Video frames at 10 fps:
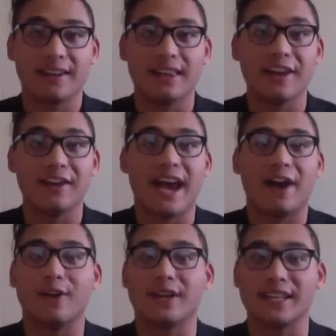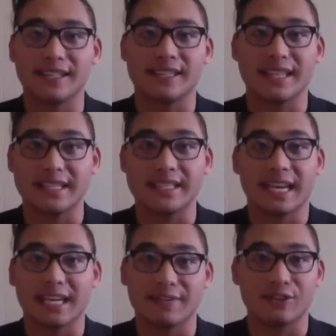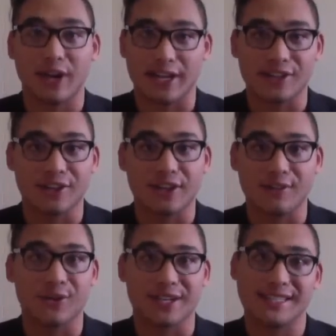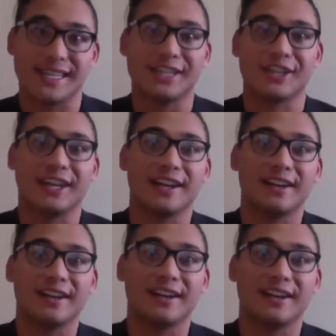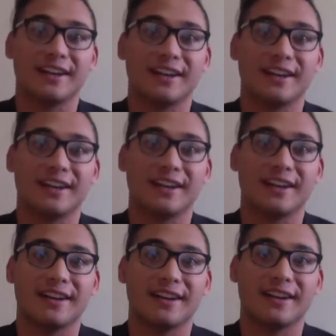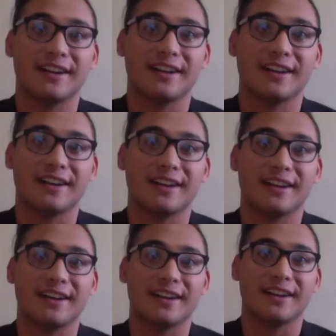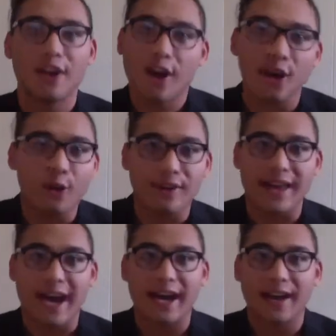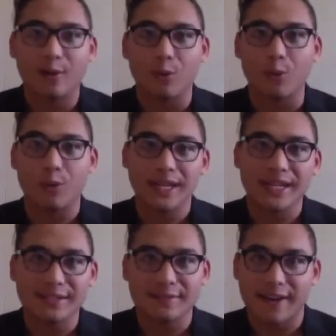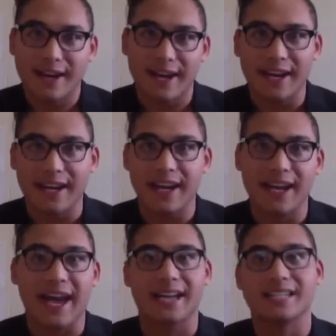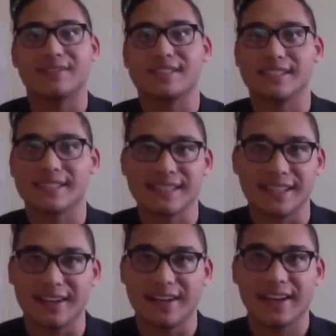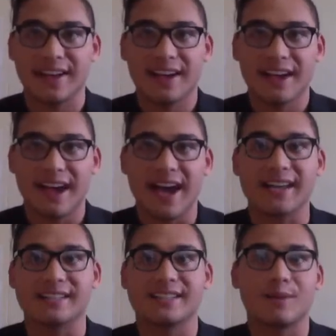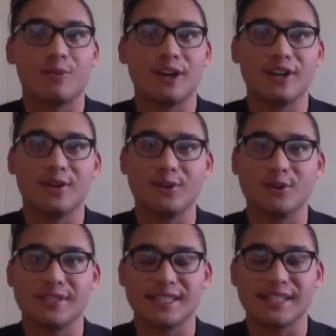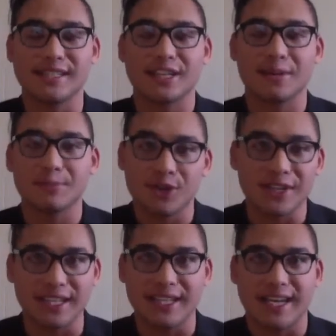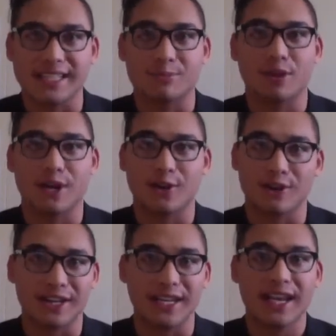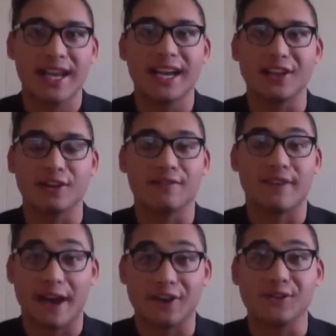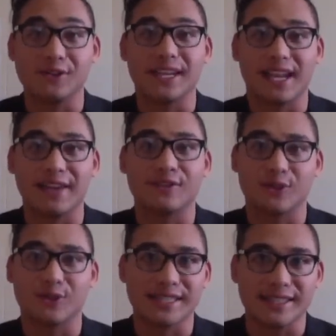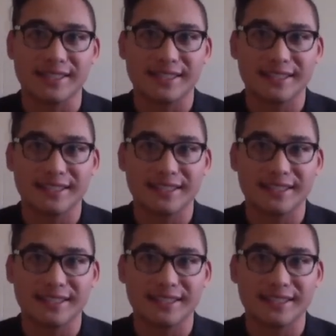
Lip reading: There now, he's the executive director of the organization. So you all know that we define an active citizen as someone who sees community as a priority in their values and life choices.